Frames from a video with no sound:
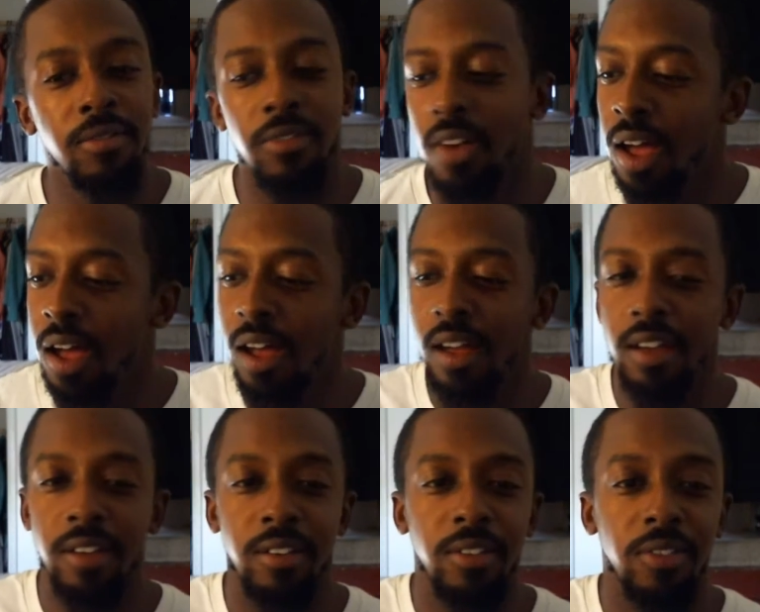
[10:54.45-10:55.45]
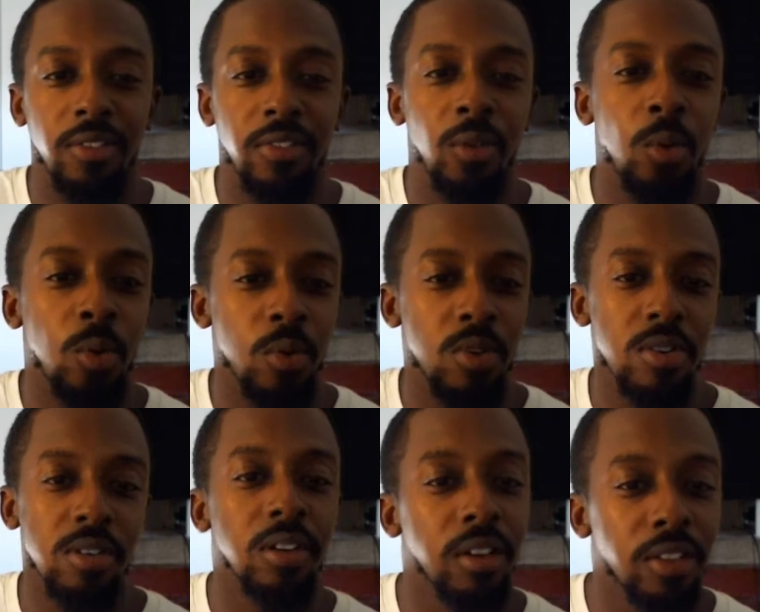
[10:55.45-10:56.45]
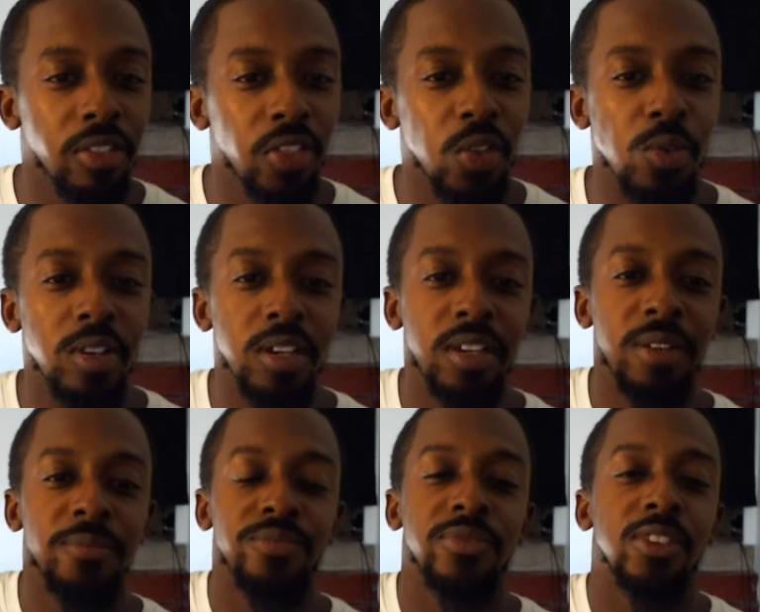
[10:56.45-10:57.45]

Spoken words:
5, 4, 3,